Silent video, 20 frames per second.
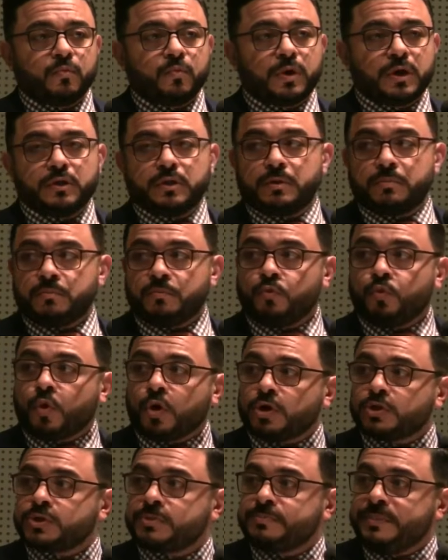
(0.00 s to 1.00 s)
one of the
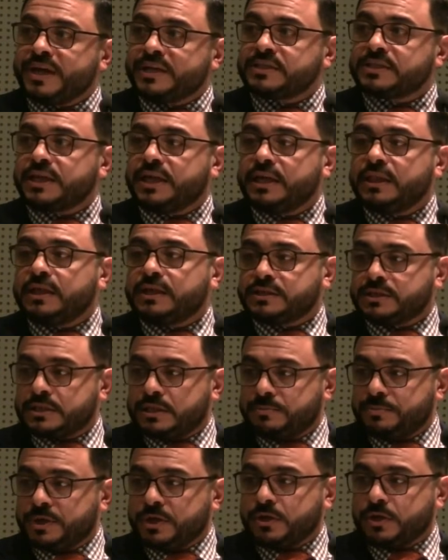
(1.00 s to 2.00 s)
worst mass killings
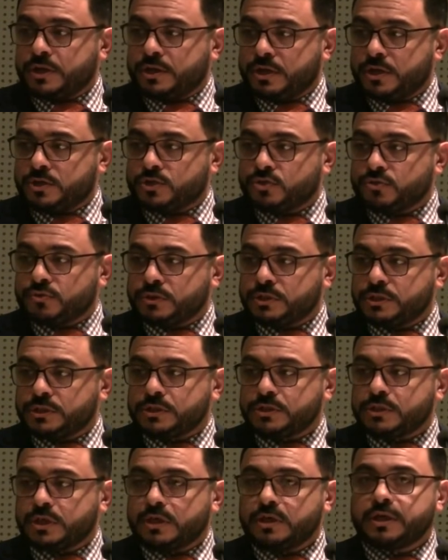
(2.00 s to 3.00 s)
in American
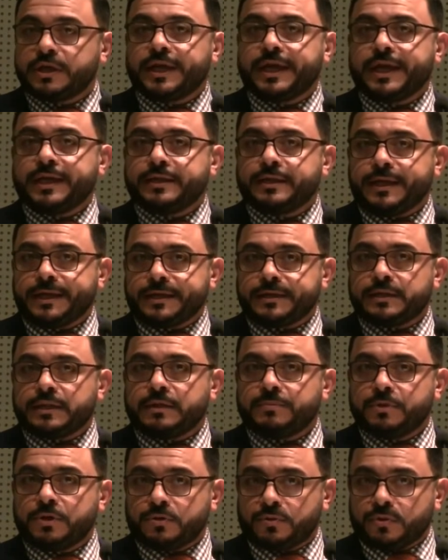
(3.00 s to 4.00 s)
histories on a gay
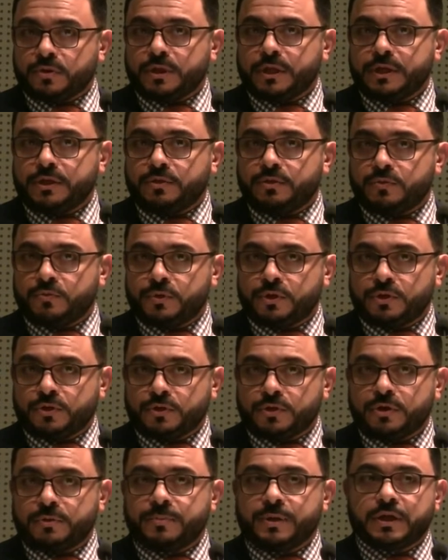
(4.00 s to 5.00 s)
nightclub in Orlando. We
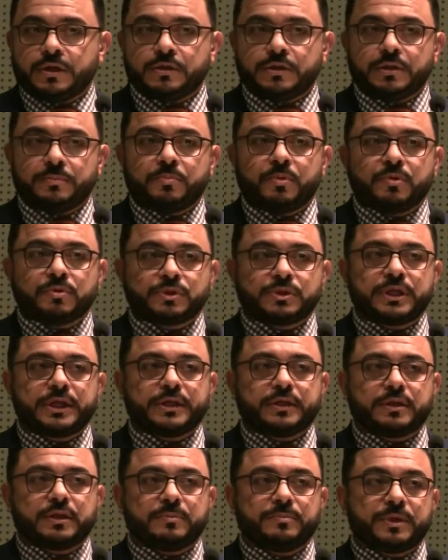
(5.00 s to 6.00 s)
heard about it, the Pulse
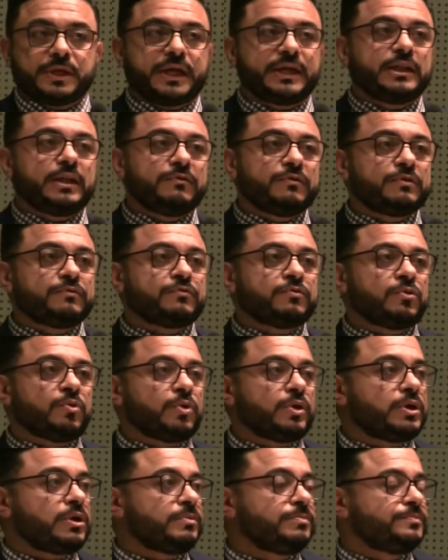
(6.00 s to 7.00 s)
nightclub, and I live in
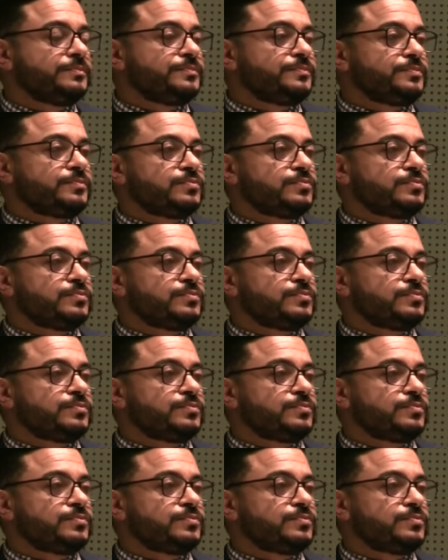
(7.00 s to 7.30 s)
Florida.